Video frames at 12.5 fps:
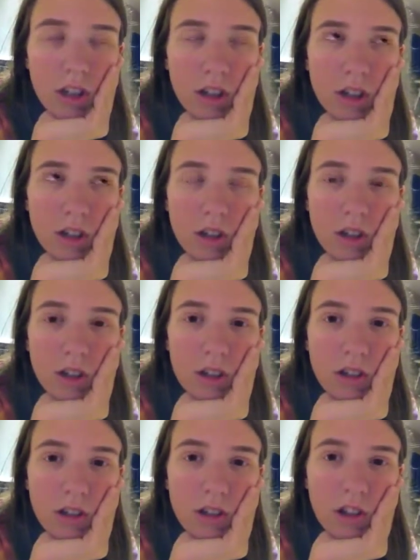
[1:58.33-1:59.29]
So
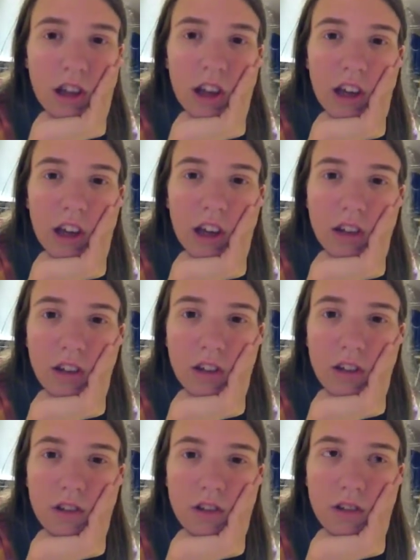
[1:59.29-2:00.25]
there's that.
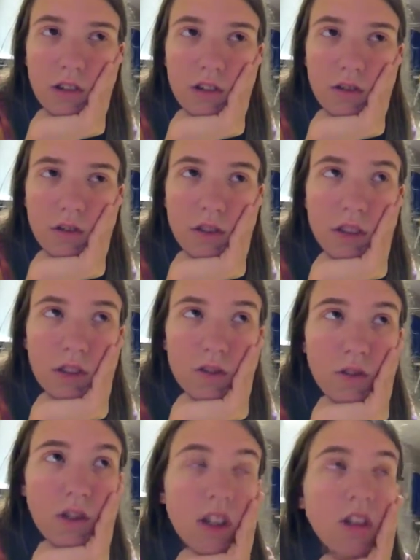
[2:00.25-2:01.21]
Which
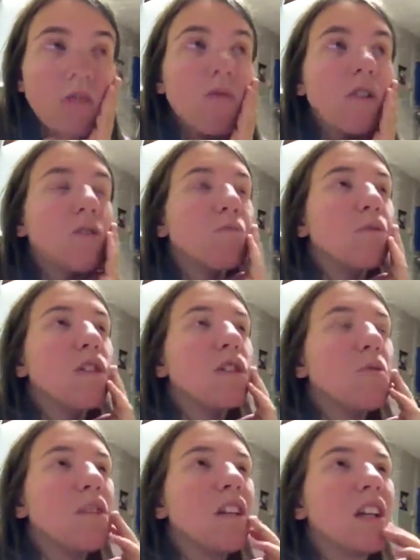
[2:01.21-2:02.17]
is really the worst place
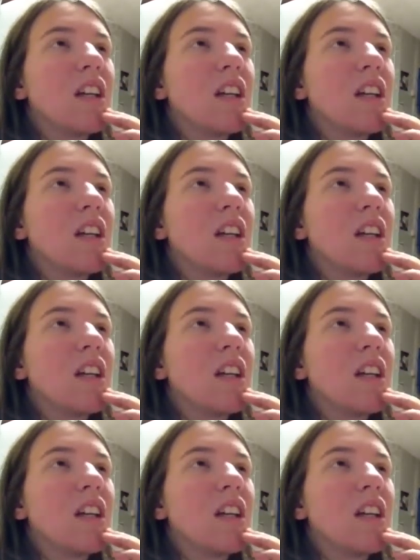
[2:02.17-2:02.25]
to be, in a